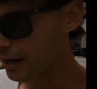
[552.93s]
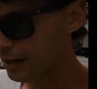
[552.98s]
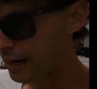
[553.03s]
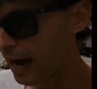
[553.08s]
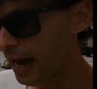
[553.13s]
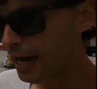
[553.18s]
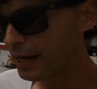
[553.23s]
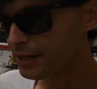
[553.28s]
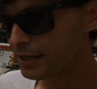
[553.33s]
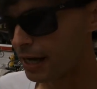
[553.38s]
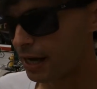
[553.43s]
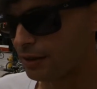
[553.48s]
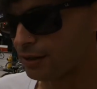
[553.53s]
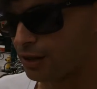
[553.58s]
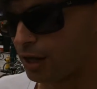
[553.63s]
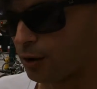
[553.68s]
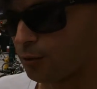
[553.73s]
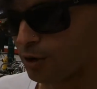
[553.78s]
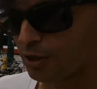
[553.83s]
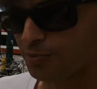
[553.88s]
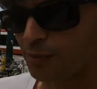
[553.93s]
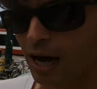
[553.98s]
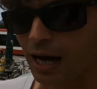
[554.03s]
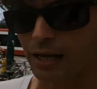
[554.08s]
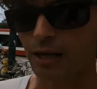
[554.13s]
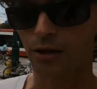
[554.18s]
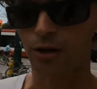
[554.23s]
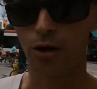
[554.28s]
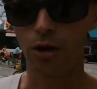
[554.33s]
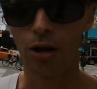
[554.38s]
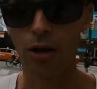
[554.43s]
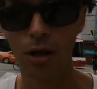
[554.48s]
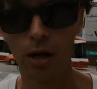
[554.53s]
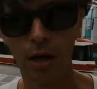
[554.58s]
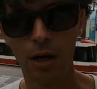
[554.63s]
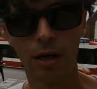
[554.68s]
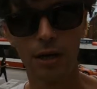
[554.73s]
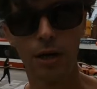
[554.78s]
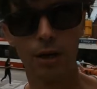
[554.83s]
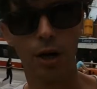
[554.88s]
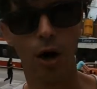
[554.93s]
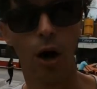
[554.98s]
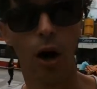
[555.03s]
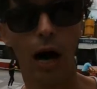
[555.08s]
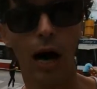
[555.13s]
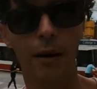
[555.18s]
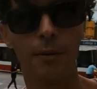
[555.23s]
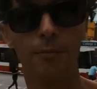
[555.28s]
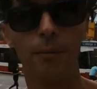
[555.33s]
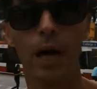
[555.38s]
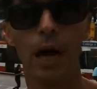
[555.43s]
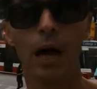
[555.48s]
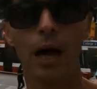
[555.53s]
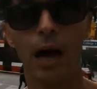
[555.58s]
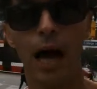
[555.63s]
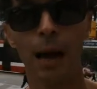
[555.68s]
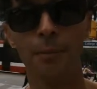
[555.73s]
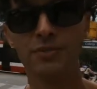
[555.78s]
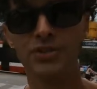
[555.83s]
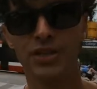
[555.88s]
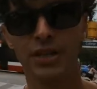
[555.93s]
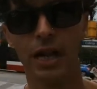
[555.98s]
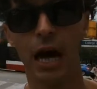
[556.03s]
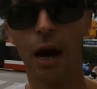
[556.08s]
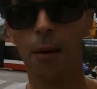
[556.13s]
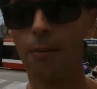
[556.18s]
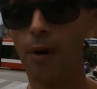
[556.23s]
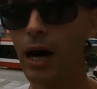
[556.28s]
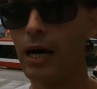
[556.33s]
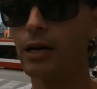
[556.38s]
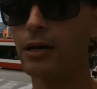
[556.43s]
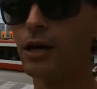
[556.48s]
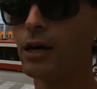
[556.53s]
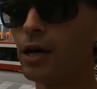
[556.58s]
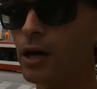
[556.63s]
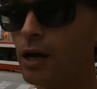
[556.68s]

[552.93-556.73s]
And I get there with my little, you know, I'm emptying out my